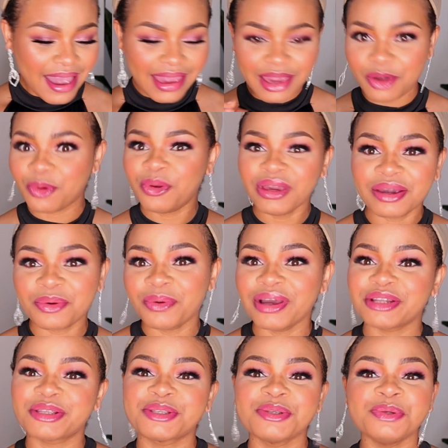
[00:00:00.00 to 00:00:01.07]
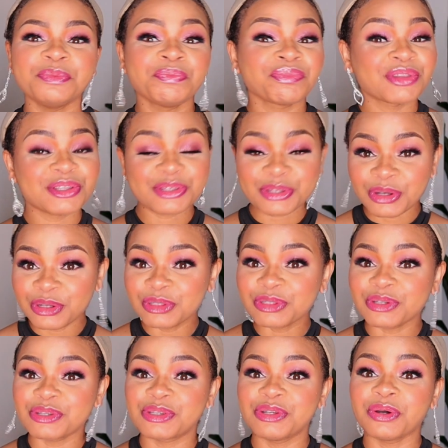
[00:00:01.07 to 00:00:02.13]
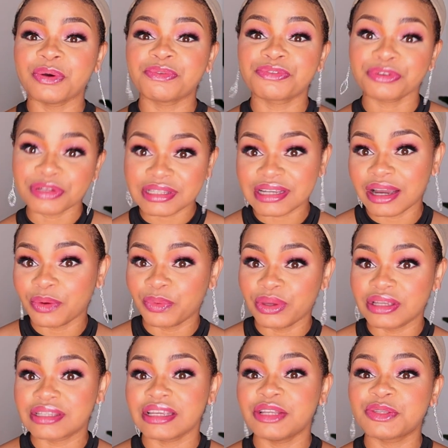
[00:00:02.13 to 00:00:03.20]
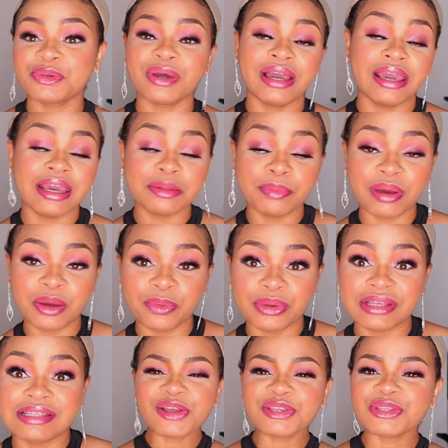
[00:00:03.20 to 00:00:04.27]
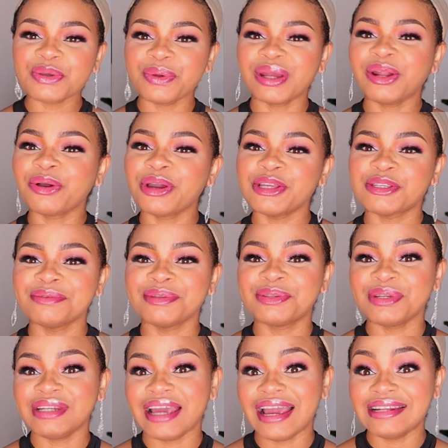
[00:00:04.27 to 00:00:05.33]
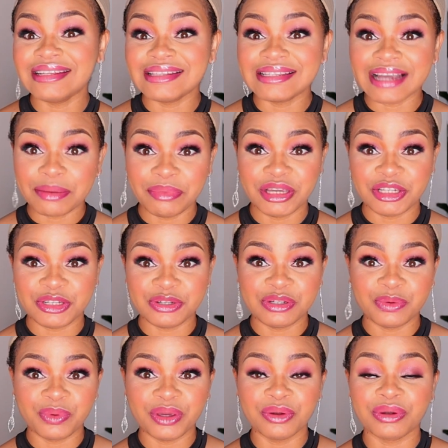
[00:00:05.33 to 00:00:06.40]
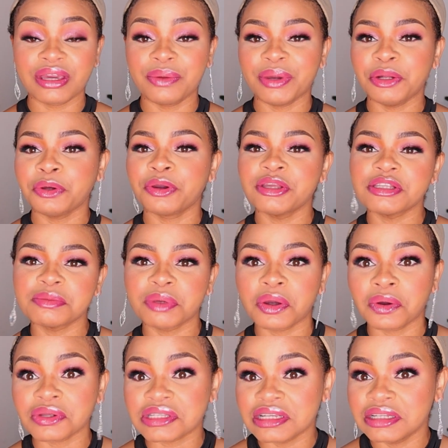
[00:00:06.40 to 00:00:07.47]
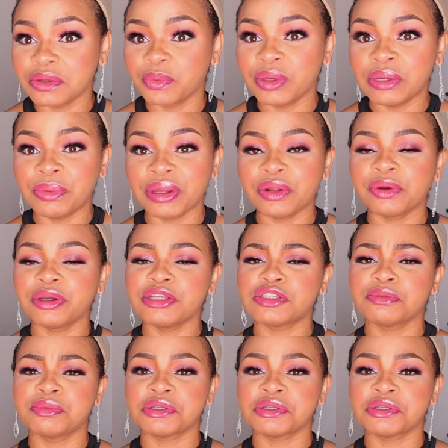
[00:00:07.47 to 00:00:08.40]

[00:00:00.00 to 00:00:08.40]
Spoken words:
a quick way to turn those your frontal wigs into a headband wigs. Also, we are not going to be doing any damage to the wig. Okay, we are not going to be cutting the wig, we are not going to